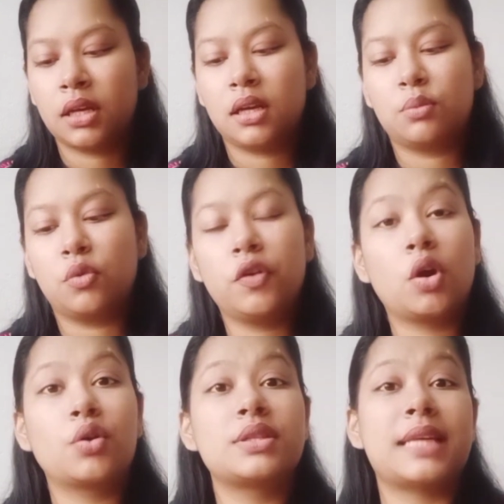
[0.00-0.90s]
Moving
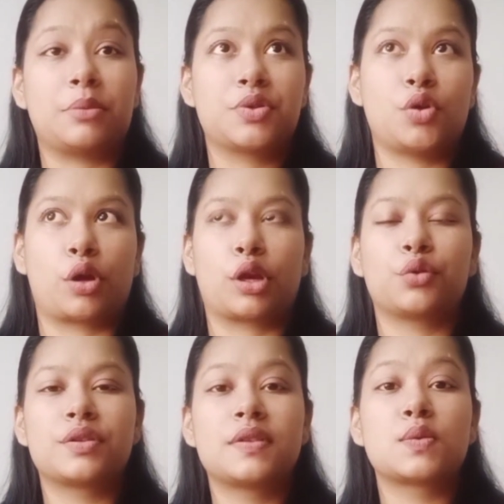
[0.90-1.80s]
on to cyber stalking. Now
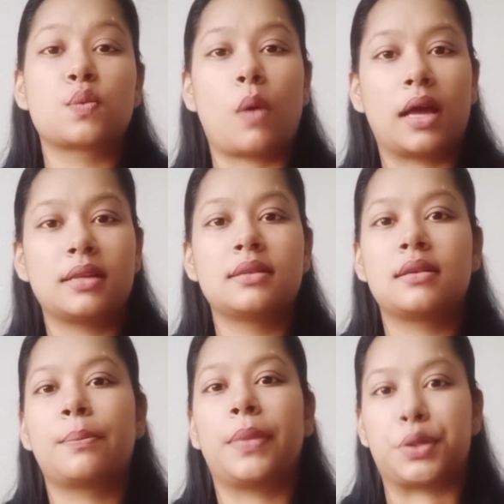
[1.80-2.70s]
this is one
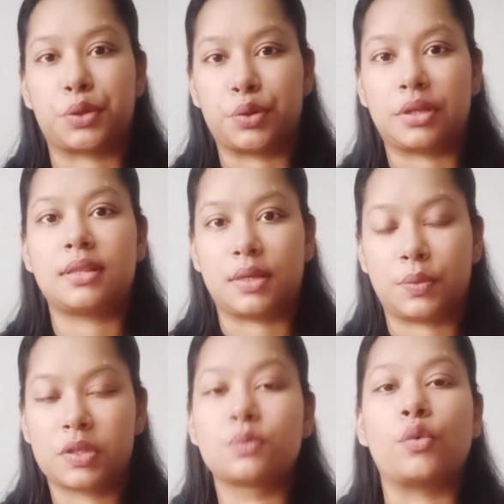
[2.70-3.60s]
particular thing
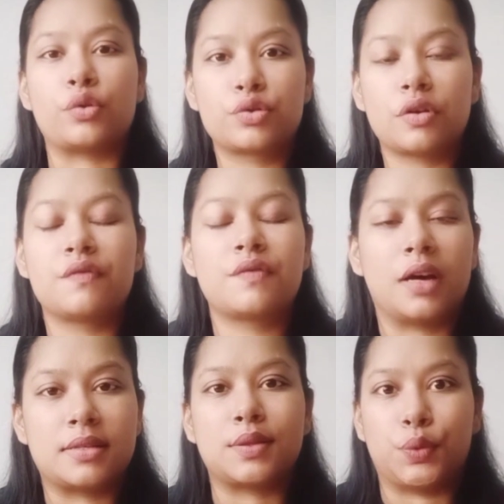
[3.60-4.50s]
which most of
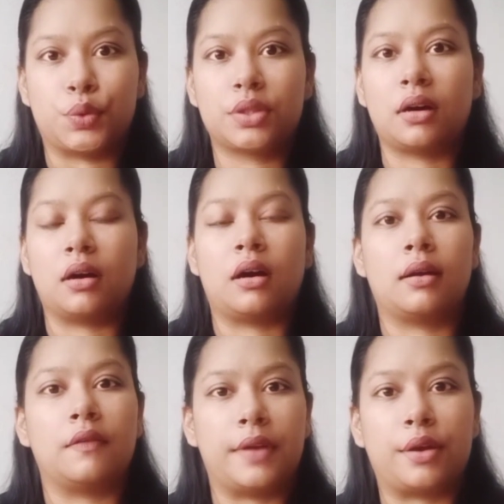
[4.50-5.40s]
us youth are
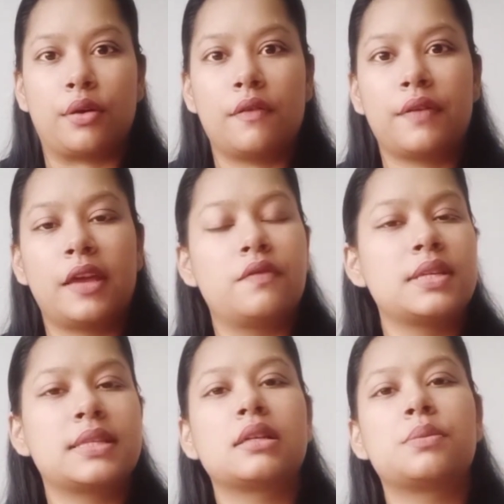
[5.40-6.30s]
aware of. Every
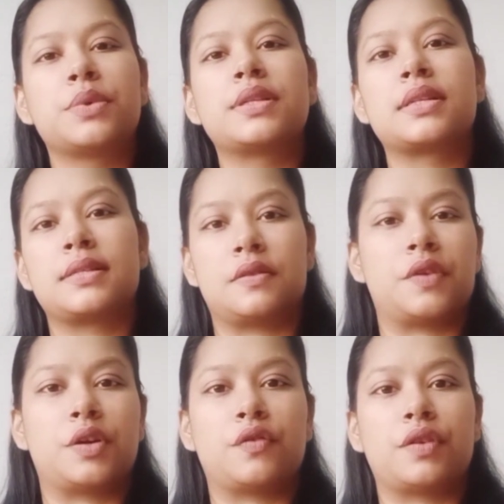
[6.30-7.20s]
single person is
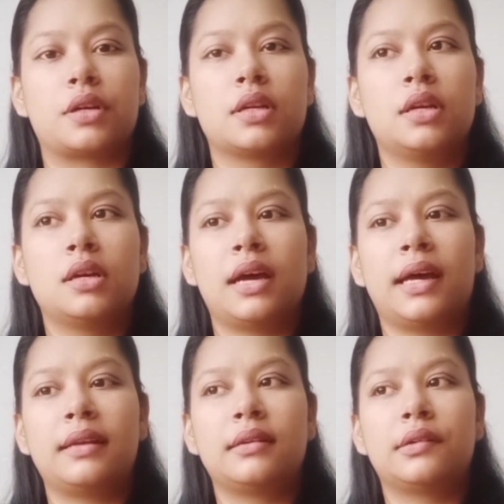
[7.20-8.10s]
aware of it.
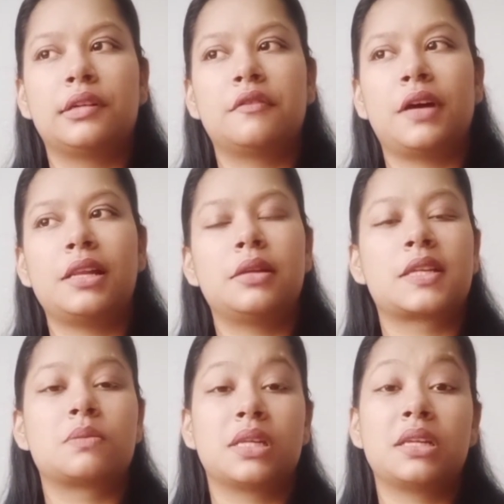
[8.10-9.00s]
And if I'll
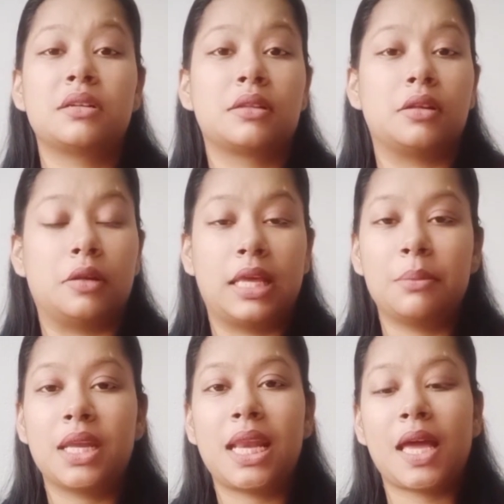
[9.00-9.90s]
explain it in the
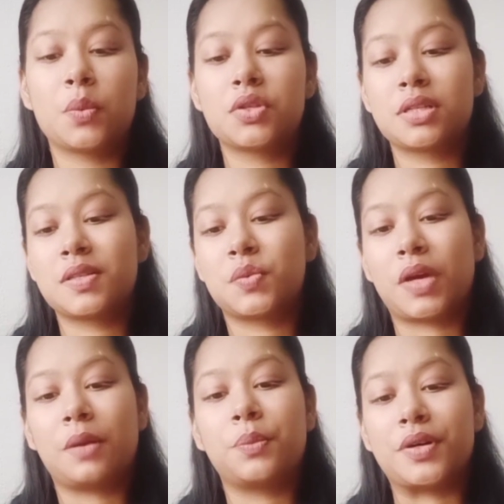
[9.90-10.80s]
layman language, it is where
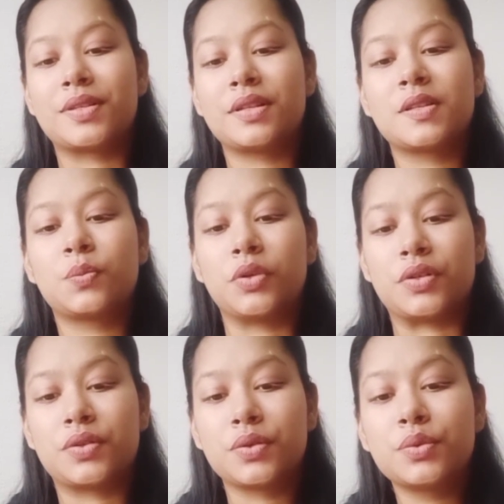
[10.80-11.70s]
a person is
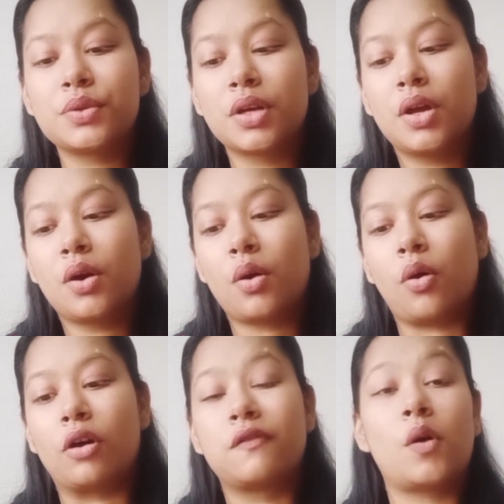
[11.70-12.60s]
pursued
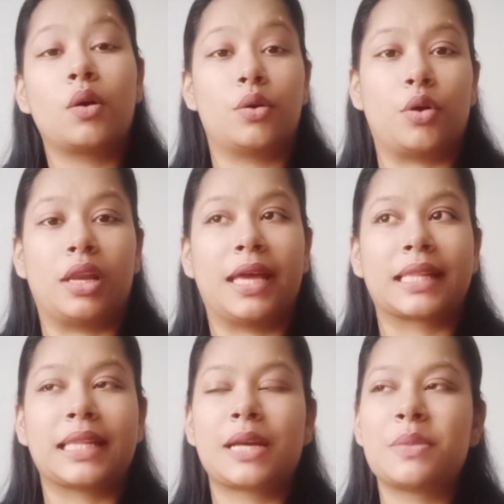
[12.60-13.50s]
or followed online.
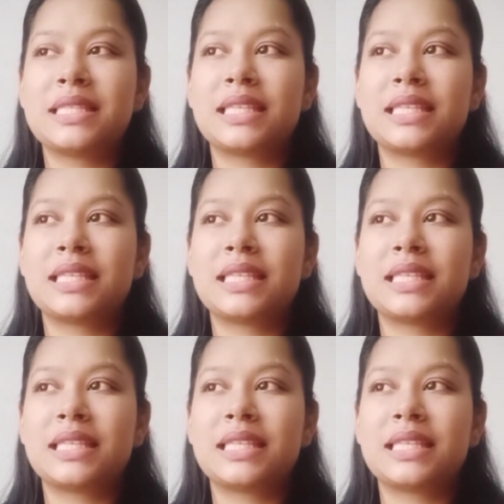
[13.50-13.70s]
That means,